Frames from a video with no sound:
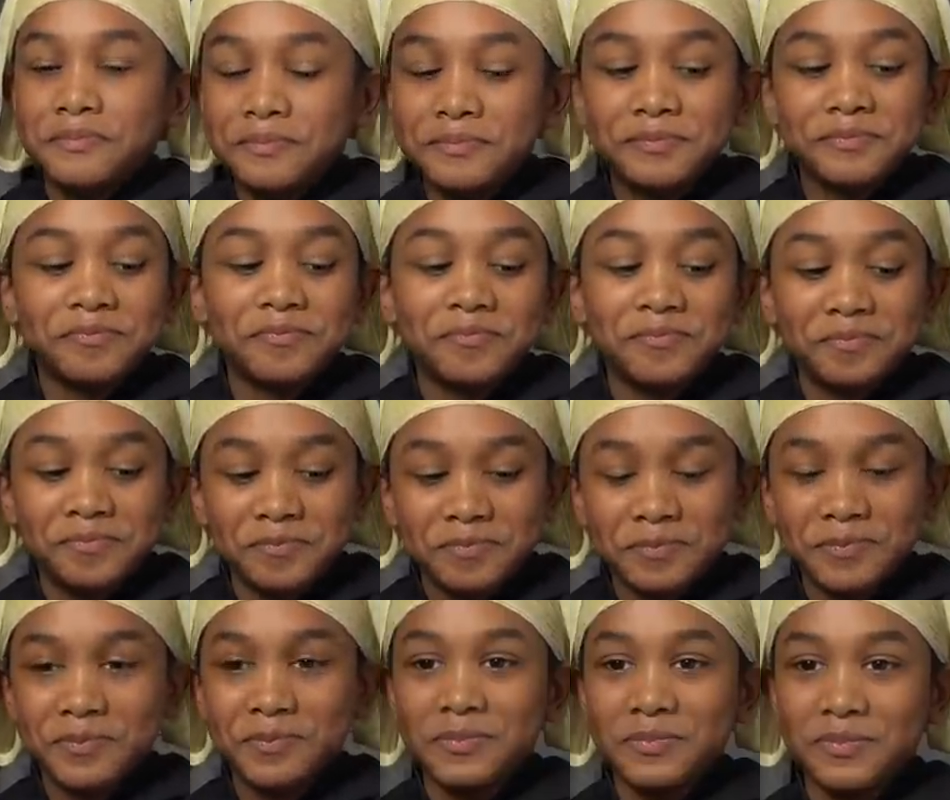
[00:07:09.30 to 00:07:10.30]

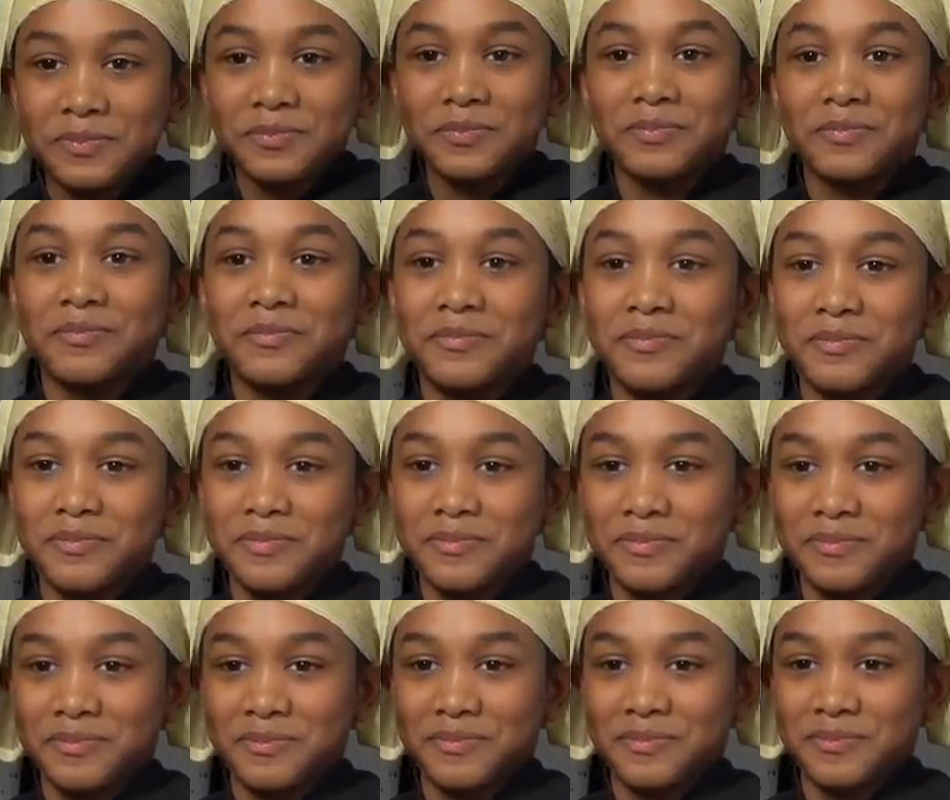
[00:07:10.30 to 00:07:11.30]

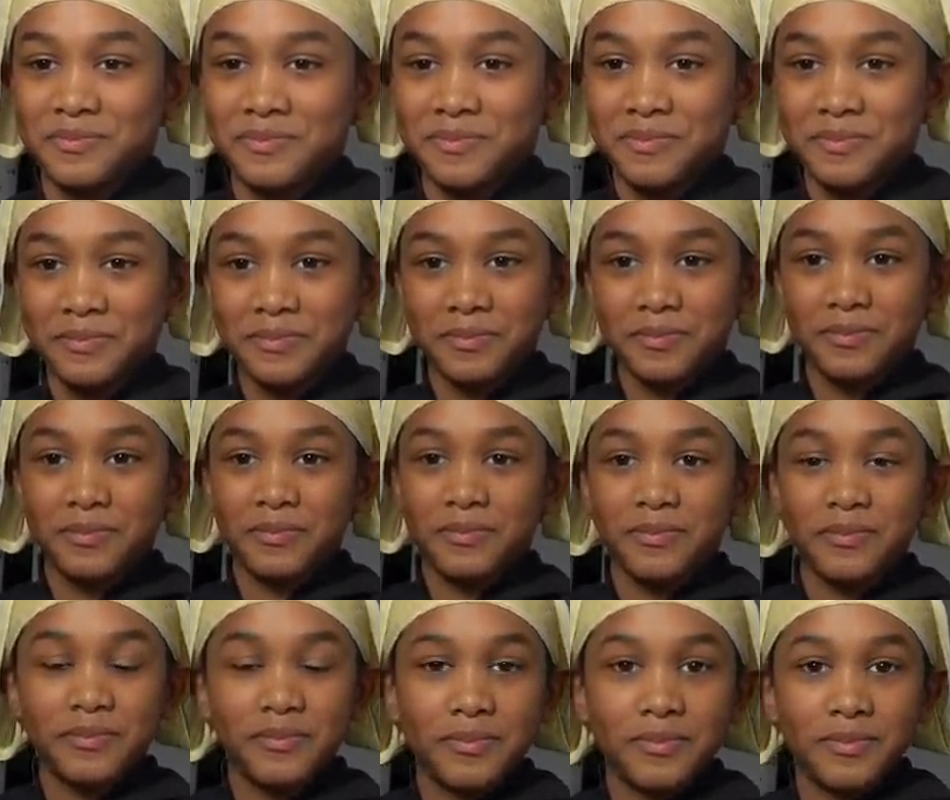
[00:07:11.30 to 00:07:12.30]

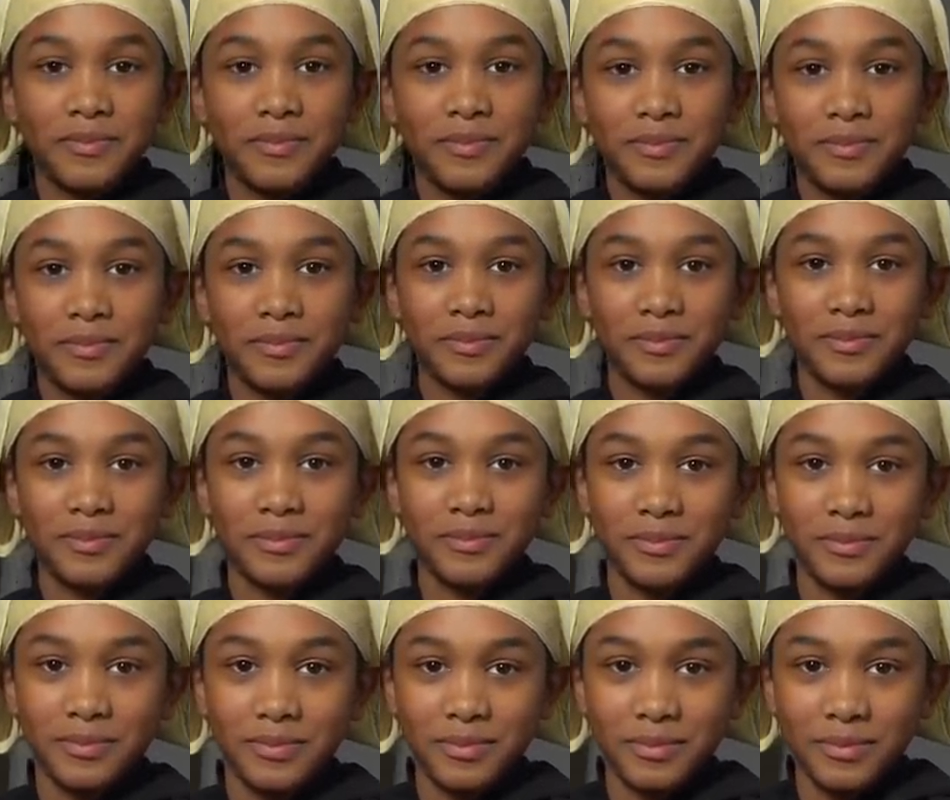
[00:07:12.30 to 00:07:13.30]

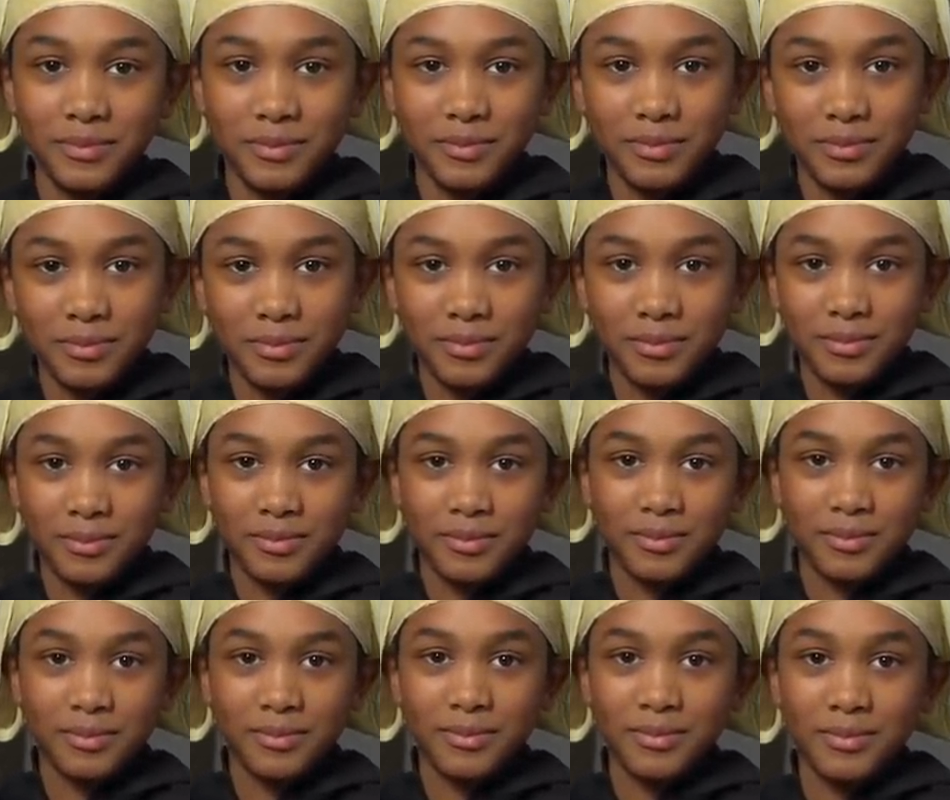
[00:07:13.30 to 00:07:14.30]

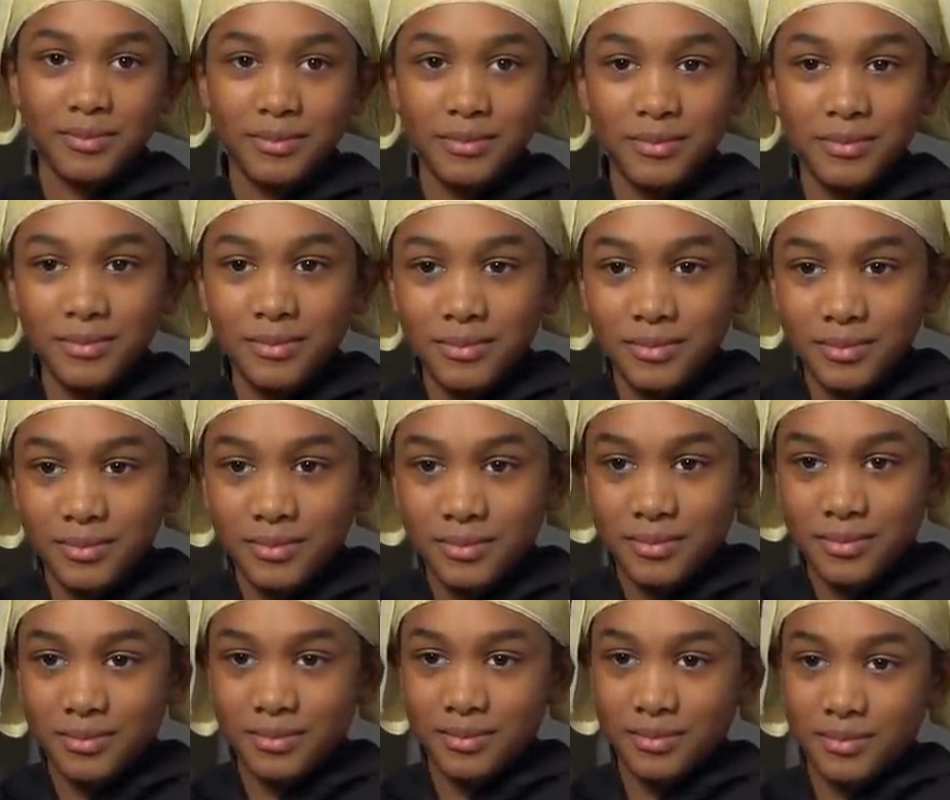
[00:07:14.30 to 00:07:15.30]

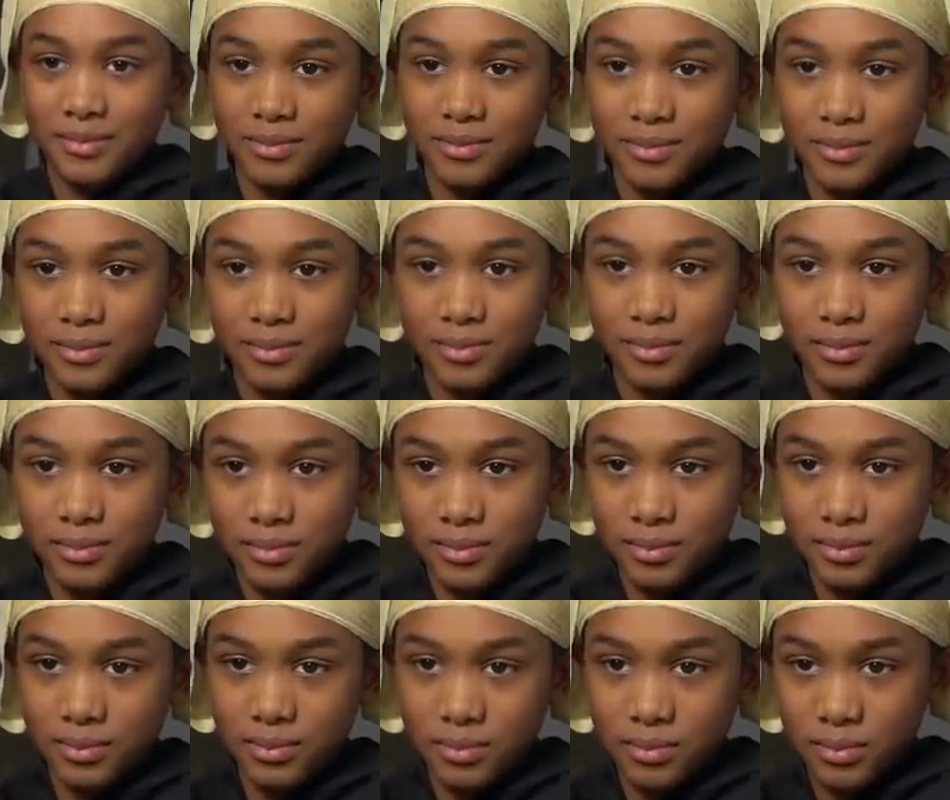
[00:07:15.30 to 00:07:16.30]

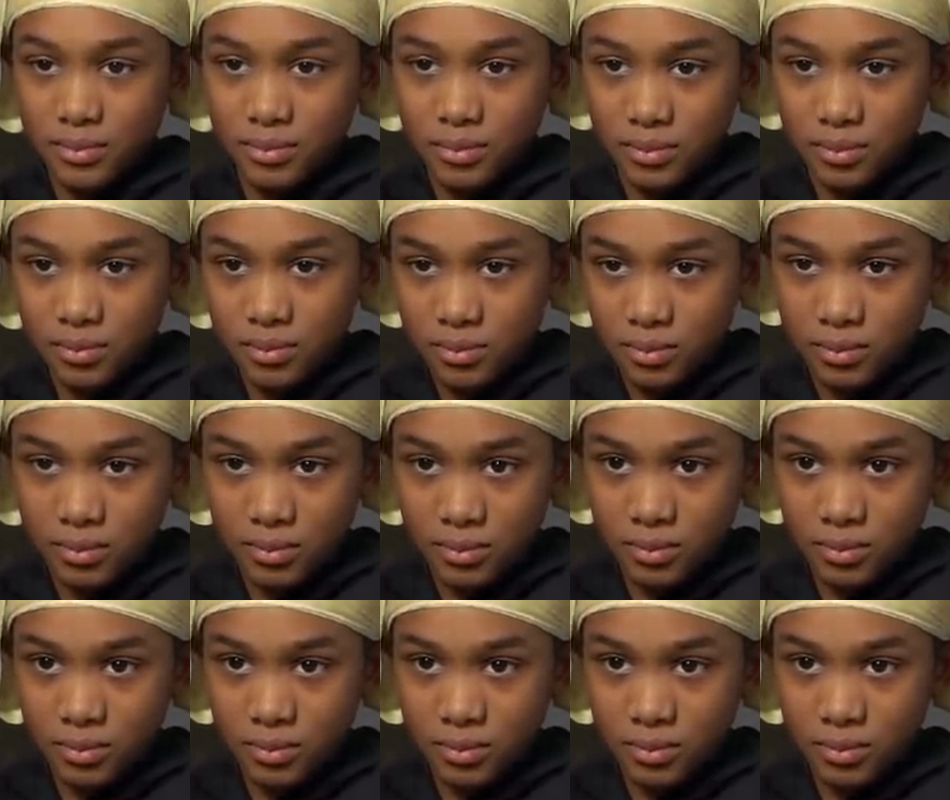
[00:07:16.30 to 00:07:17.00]
(not speaking)